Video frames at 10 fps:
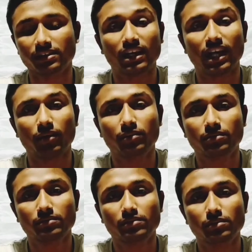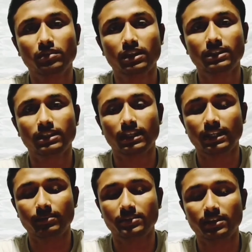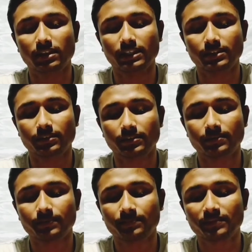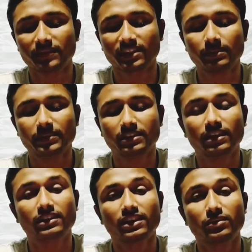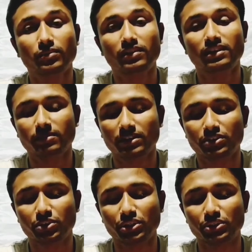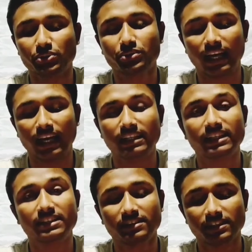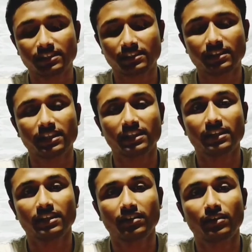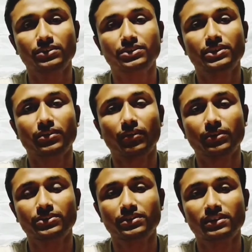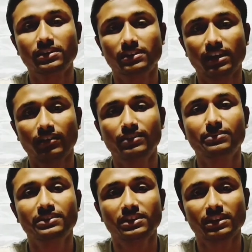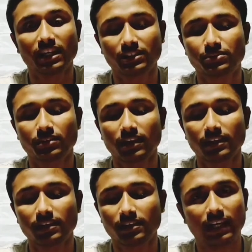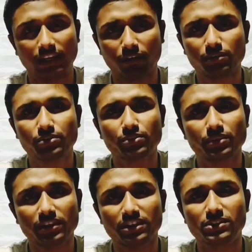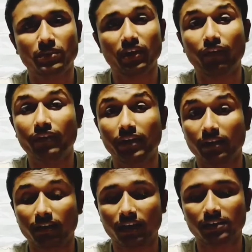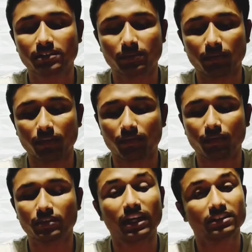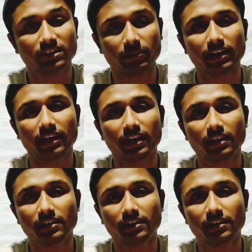Now, look at the capital letter. Capital letter will never change and it's a stay on their original alphabetic style, and also it is very recognizable for the examiner.